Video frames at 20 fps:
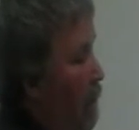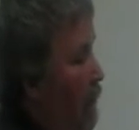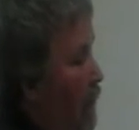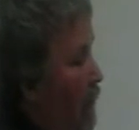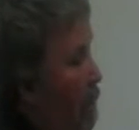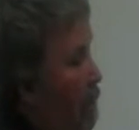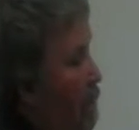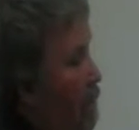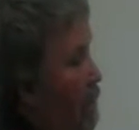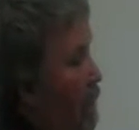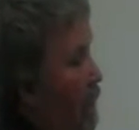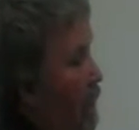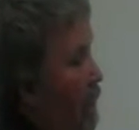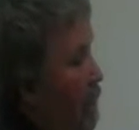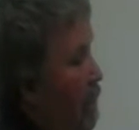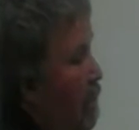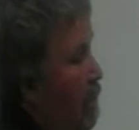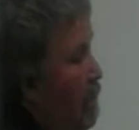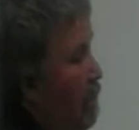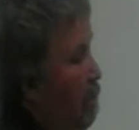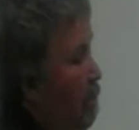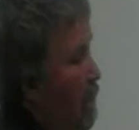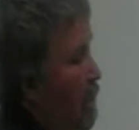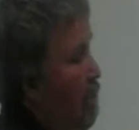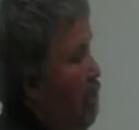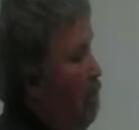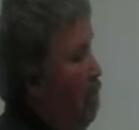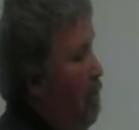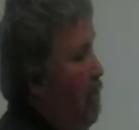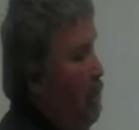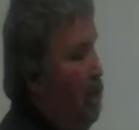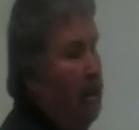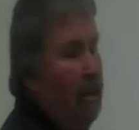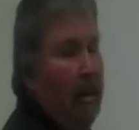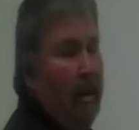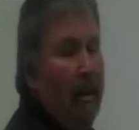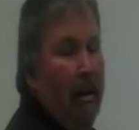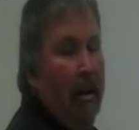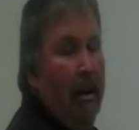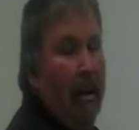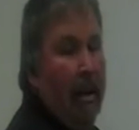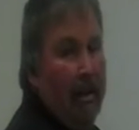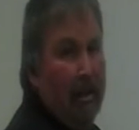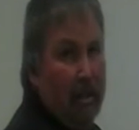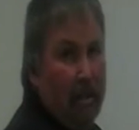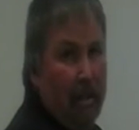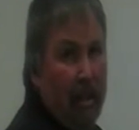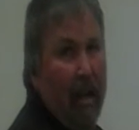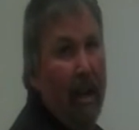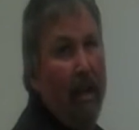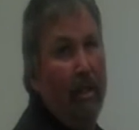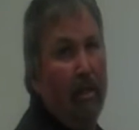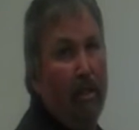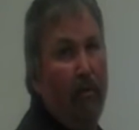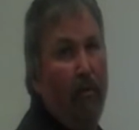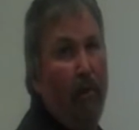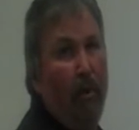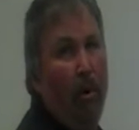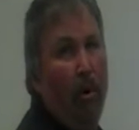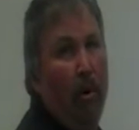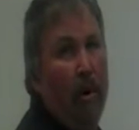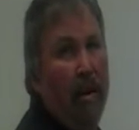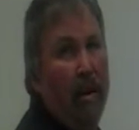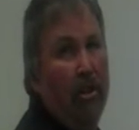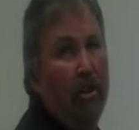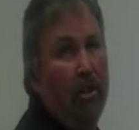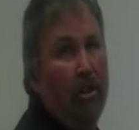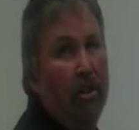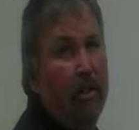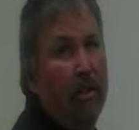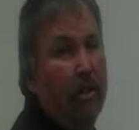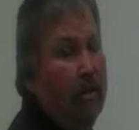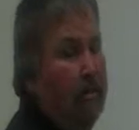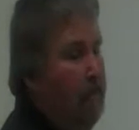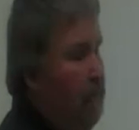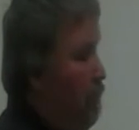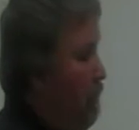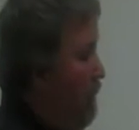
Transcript: I would take this measurement and say it's 4 inches.